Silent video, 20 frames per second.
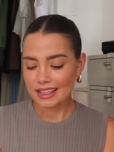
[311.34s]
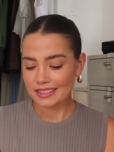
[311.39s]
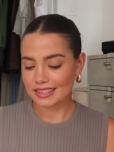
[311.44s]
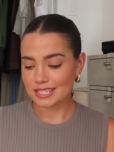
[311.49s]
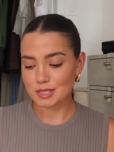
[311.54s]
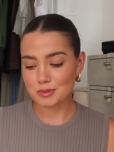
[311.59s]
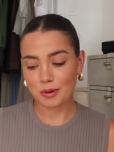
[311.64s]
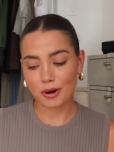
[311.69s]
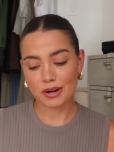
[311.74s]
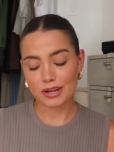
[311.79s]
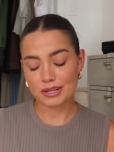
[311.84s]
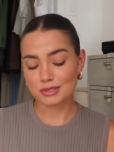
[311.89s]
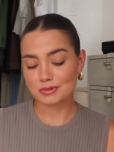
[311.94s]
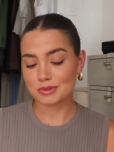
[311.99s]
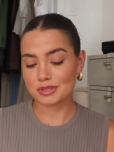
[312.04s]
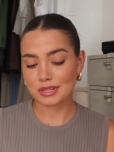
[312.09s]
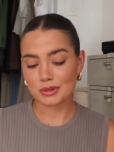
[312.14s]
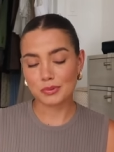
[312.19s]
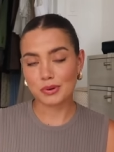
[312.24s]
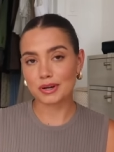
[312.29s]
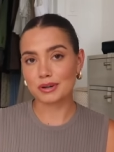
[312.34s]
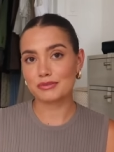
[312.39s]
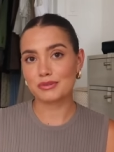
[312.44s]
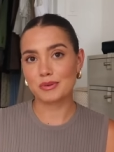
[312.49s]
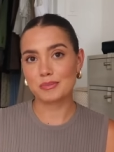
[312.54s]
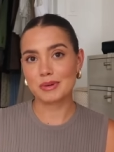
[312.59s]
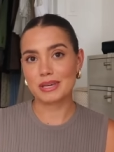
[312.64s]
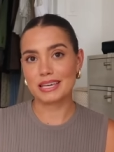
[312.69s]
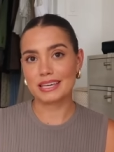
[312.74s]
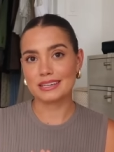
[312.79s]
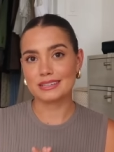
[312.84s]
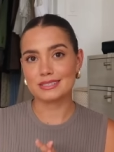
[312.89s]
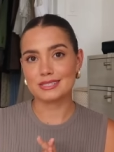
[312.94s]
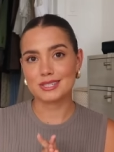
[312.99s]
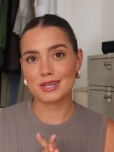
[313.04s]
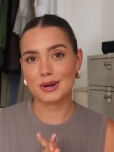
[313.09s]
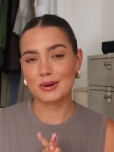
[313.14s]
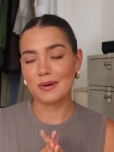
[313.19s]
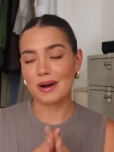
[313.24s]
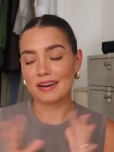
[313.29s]
These products really work for me,
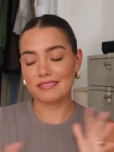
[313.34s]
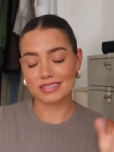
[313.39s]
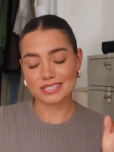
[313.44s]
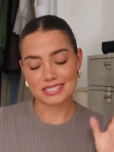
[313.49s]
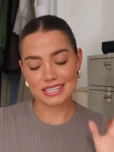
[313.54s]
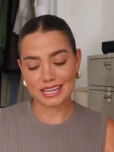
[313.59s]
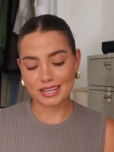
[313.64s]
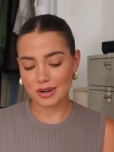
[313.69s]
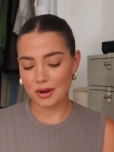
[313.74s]
so obviously I